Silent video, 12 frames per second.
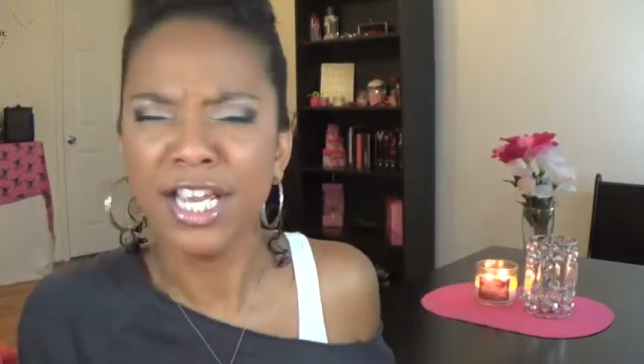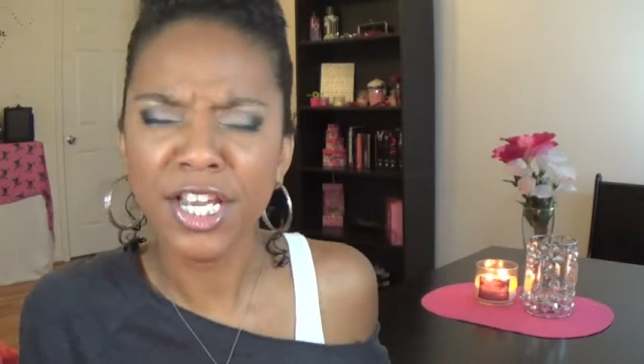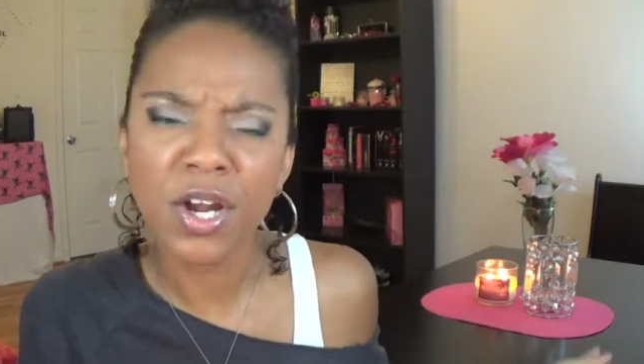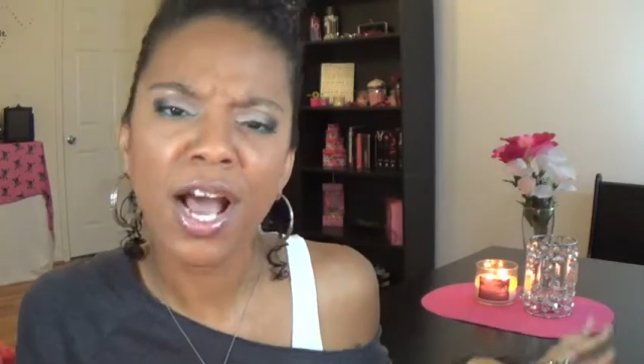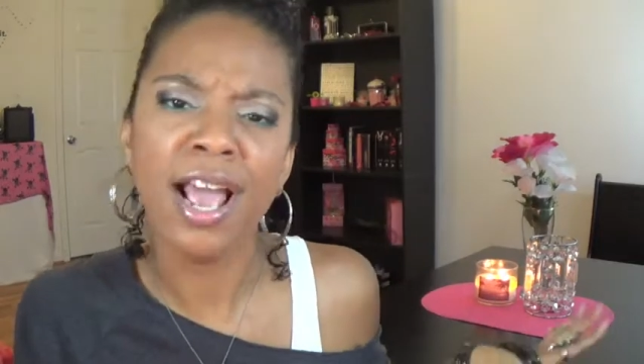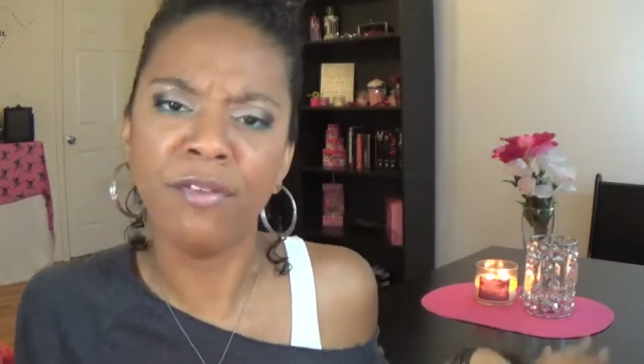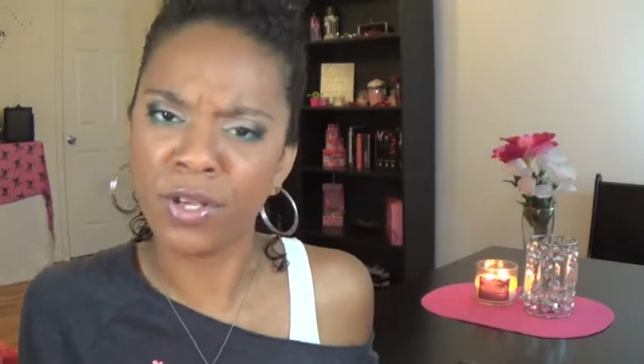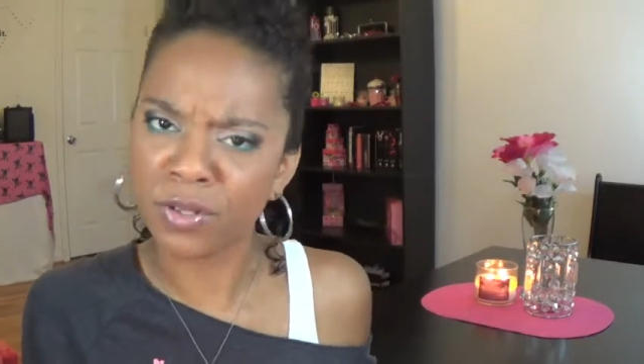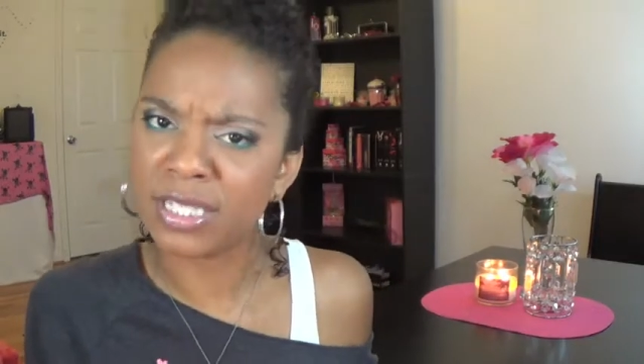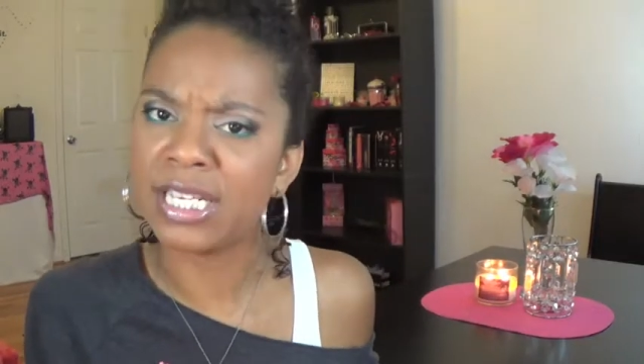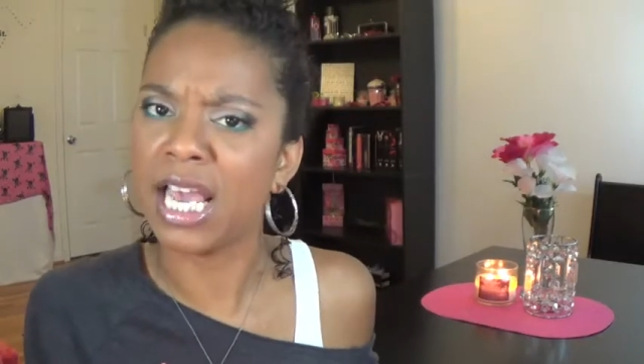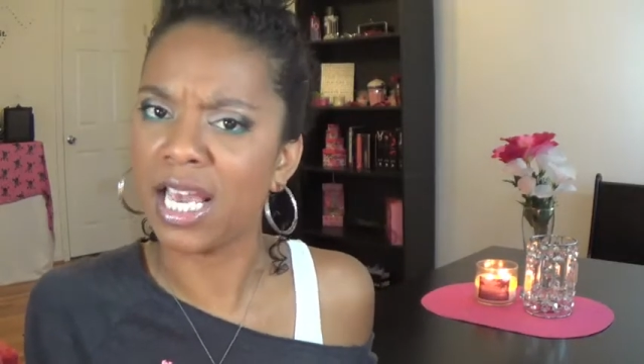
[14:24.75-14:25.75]
You know, I have
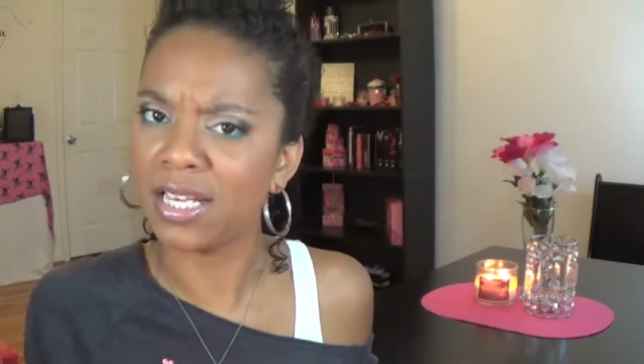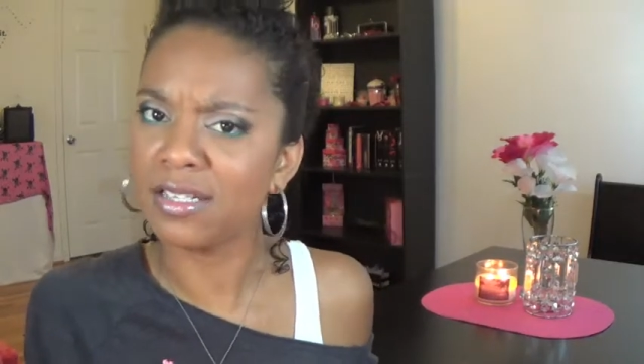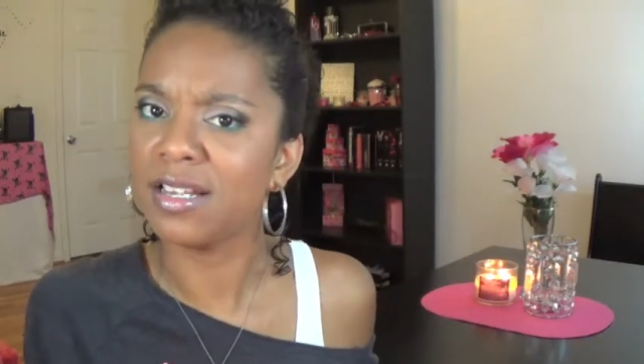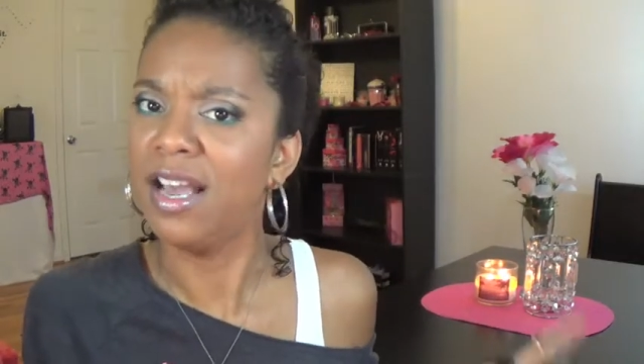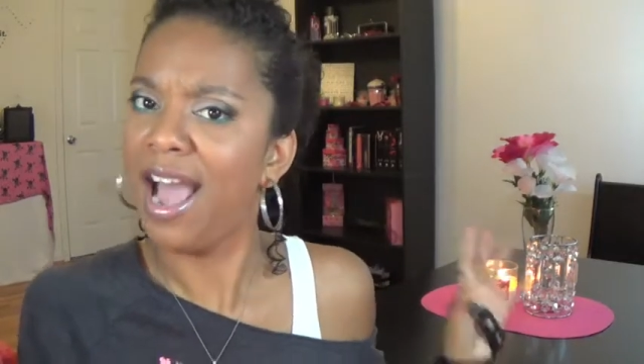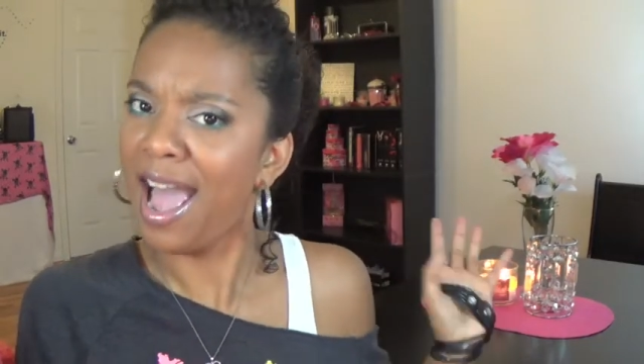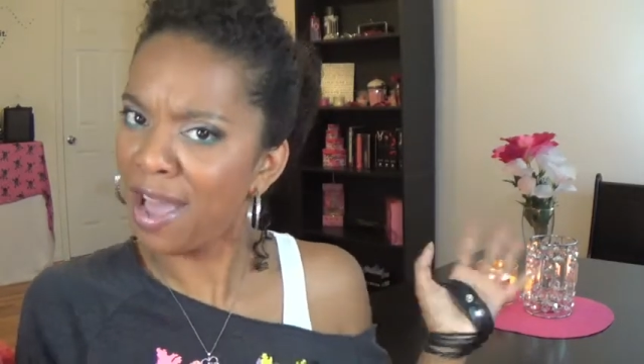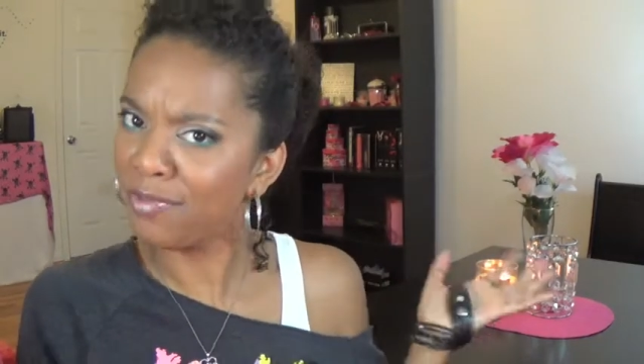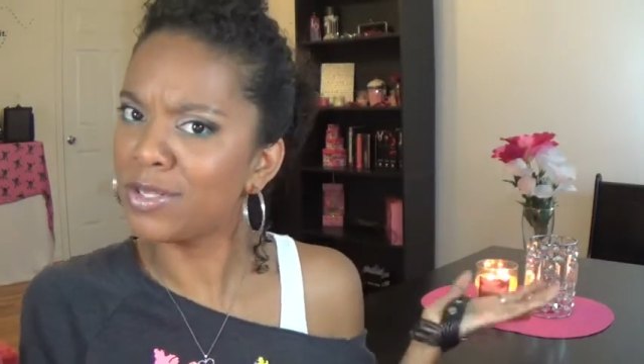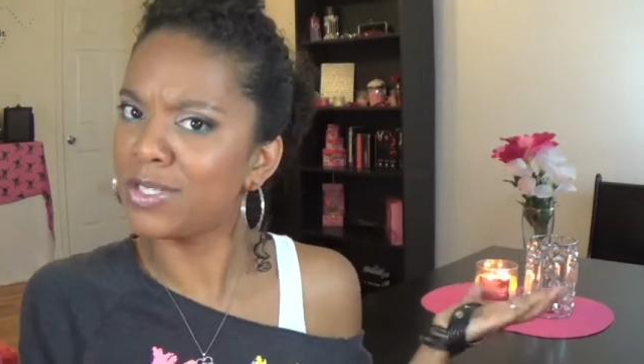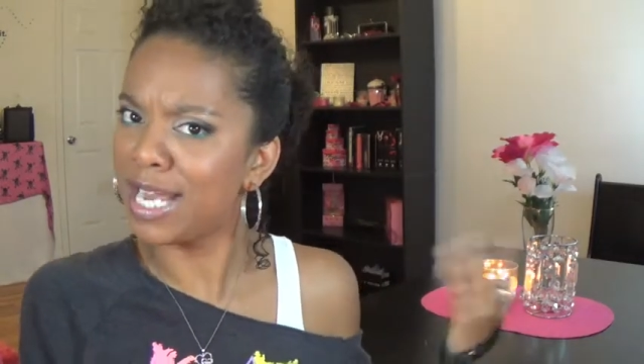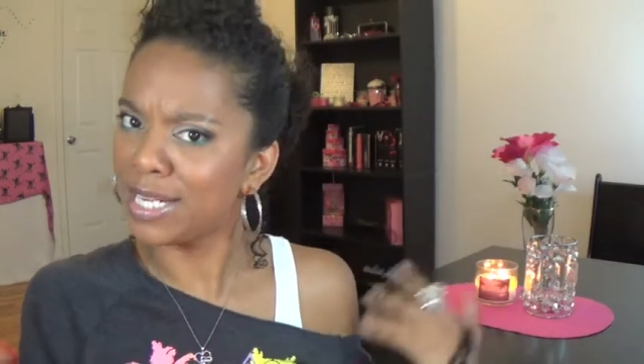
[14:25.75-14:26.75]
those days. I have
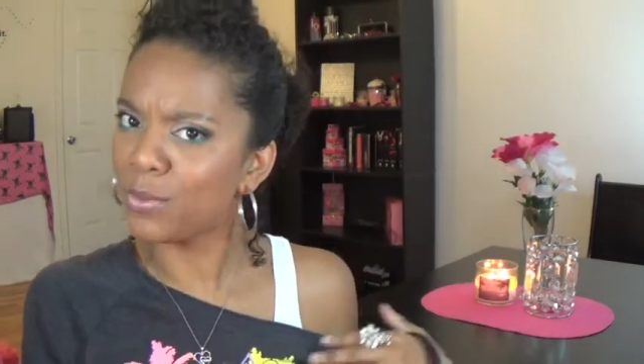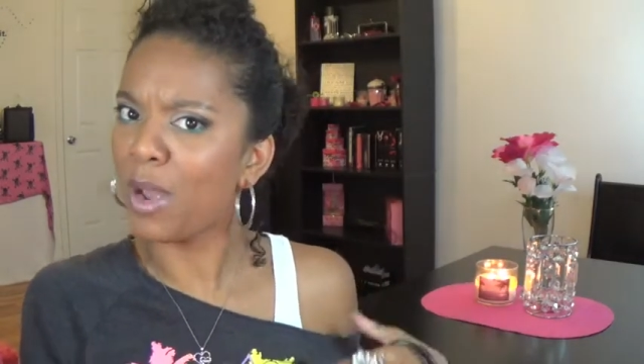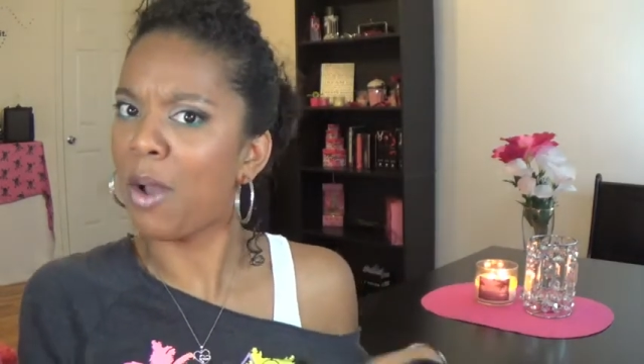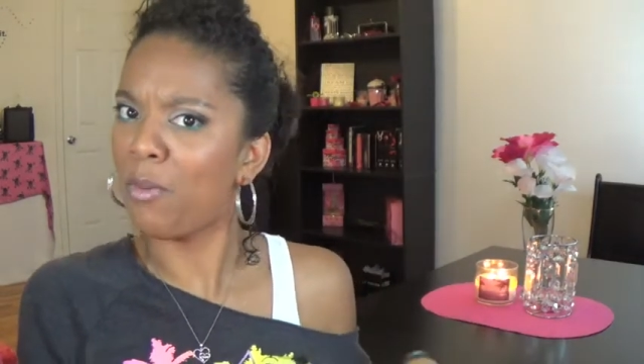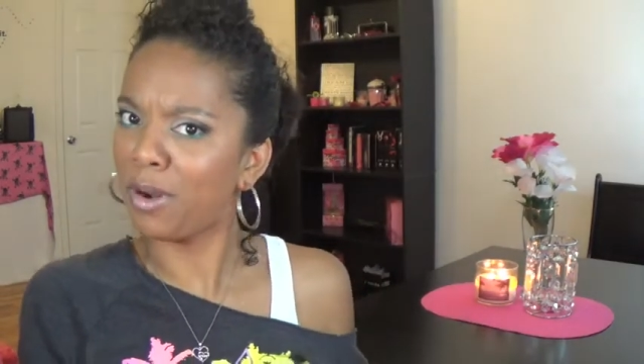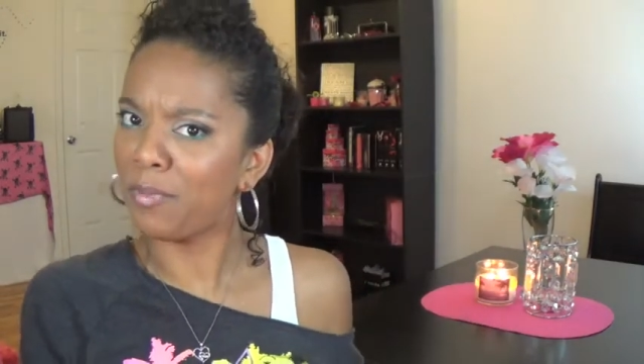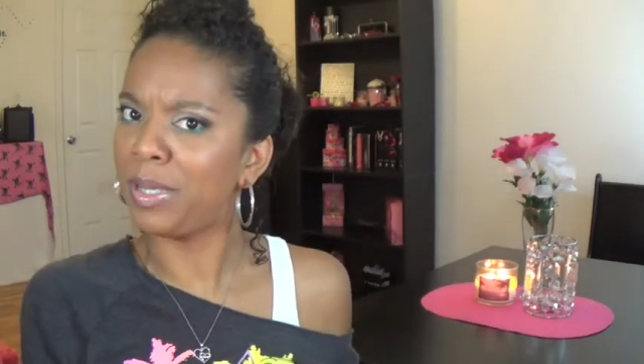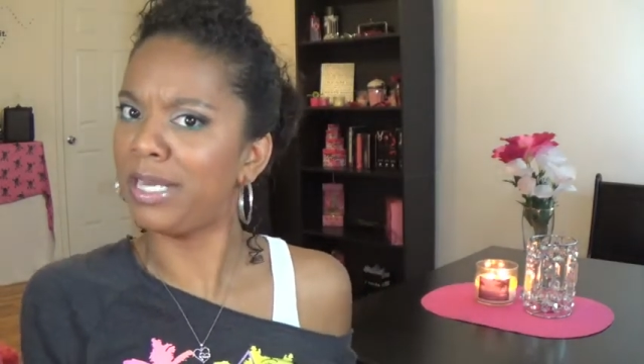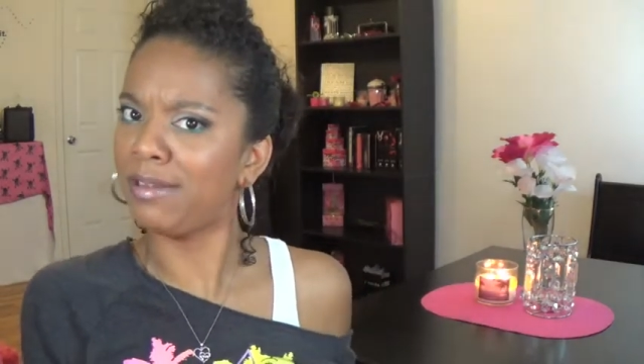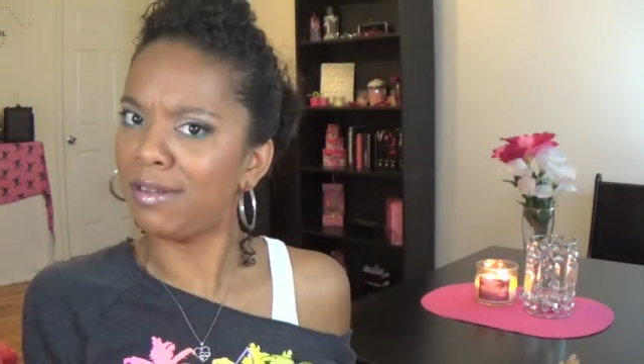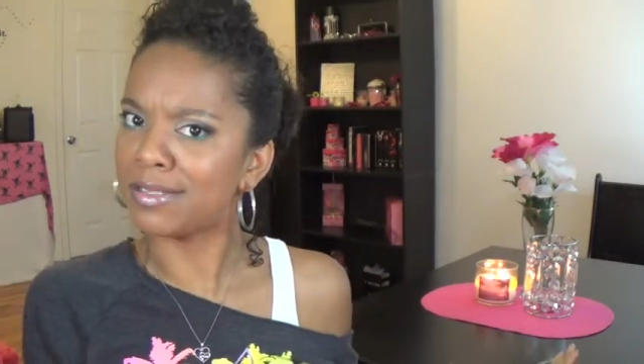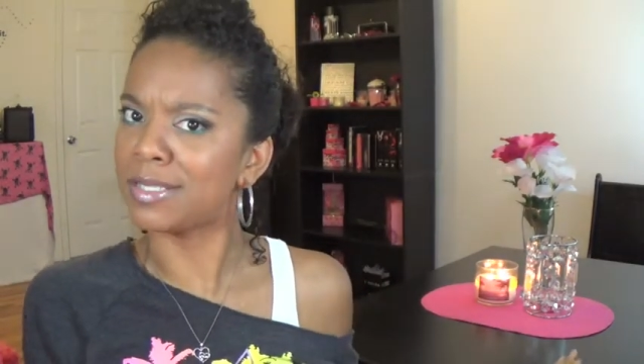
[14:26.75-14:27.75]
those days where I want to be
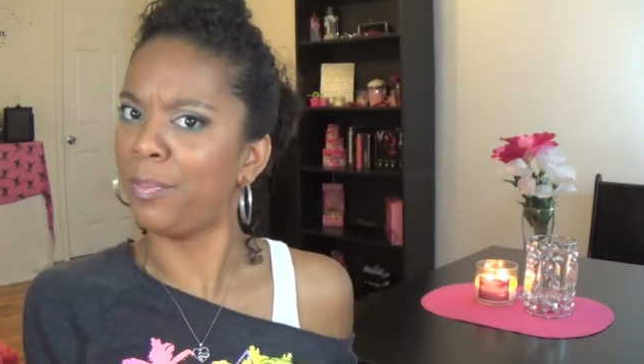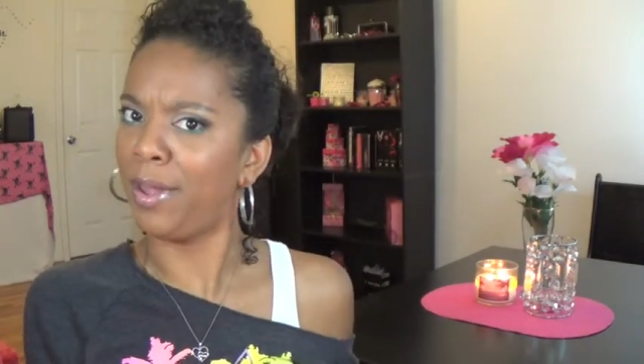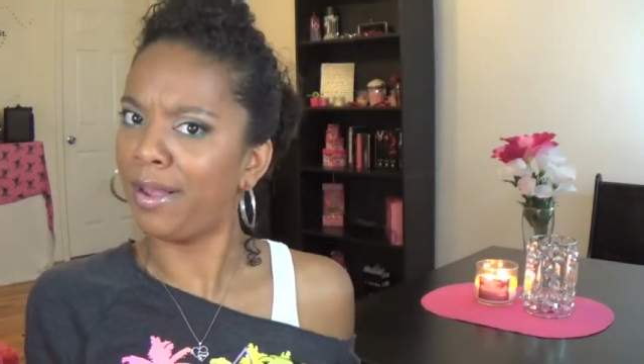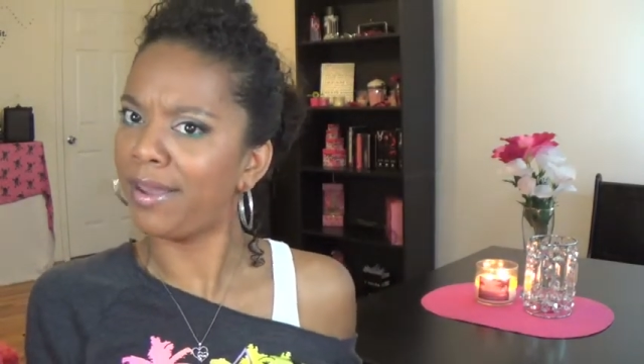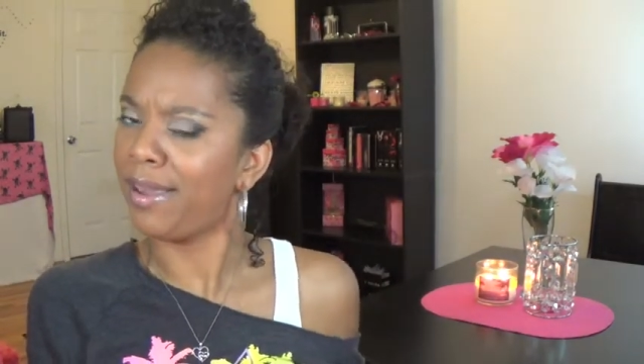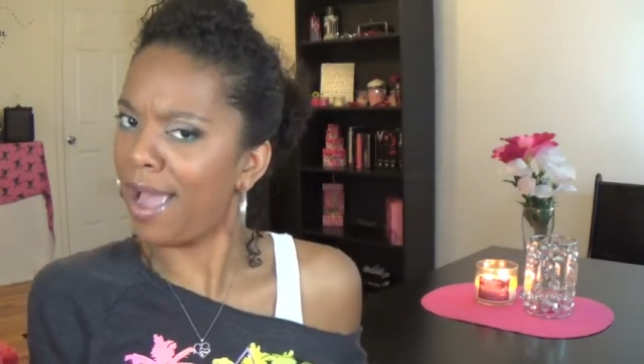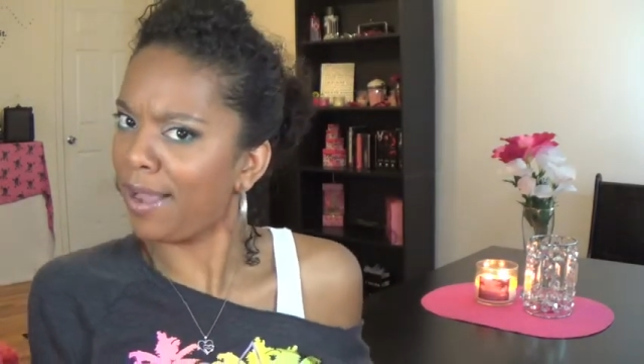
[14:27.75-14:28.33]
a little spunky.